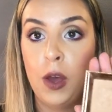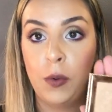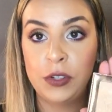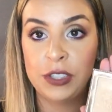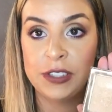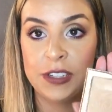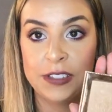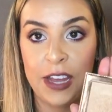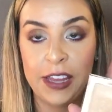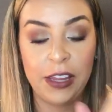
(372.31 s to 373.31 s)
which is
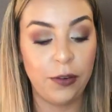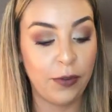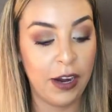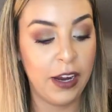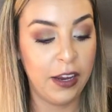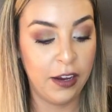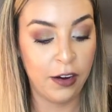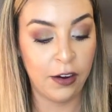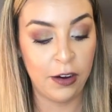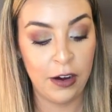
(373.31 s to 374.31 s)
this highlighter right
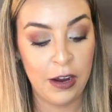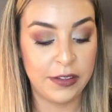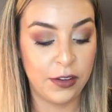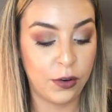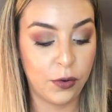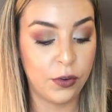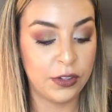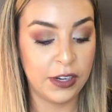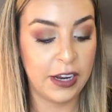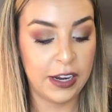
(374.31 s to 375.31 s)
here. It's their
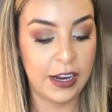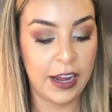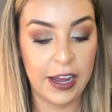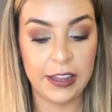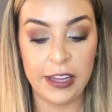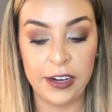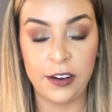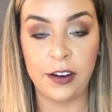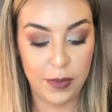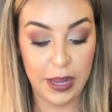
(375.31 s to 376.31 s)
golden kind of
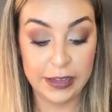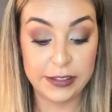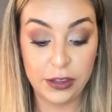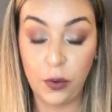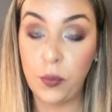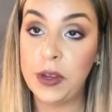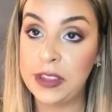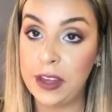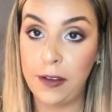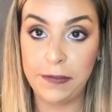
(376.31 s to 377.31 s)
highlighter. It's the
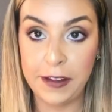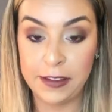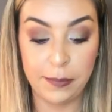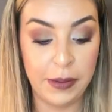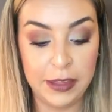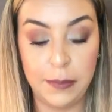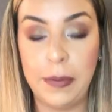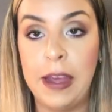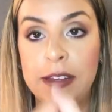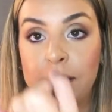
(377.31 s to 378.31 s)
one that fits me the
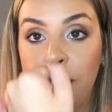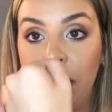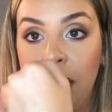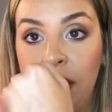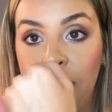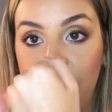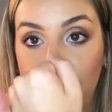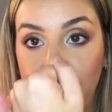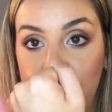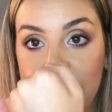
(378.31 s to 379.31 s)
best right here.
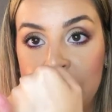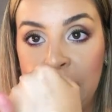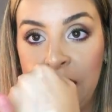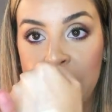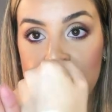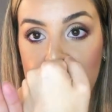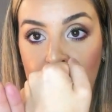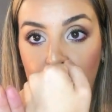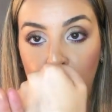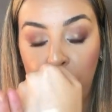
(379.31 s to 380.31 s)
You can see it's
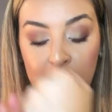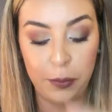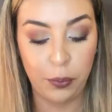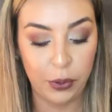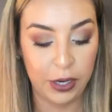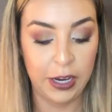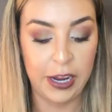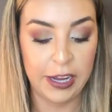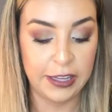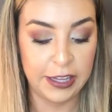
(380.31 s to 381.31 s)
a really pretty
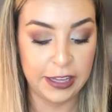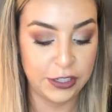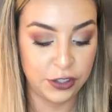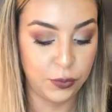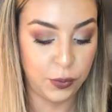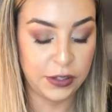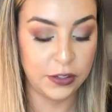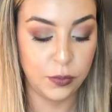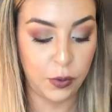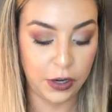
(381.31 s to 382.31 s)
highlight. That's just one
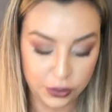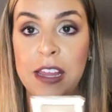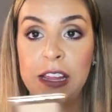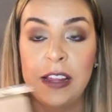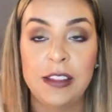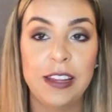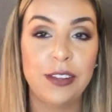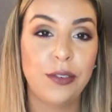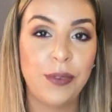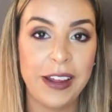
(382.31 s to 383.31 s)
swatch.
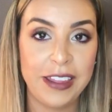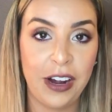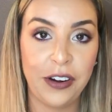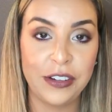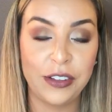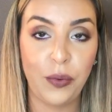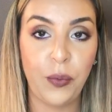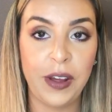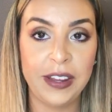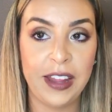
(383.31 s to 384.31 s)
This one right there is the
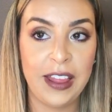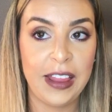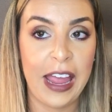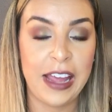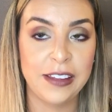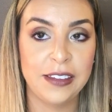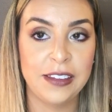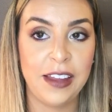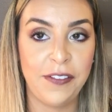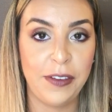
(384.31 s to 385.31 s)
one that has
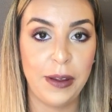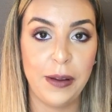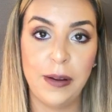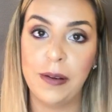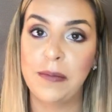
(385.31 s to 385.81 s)
definitely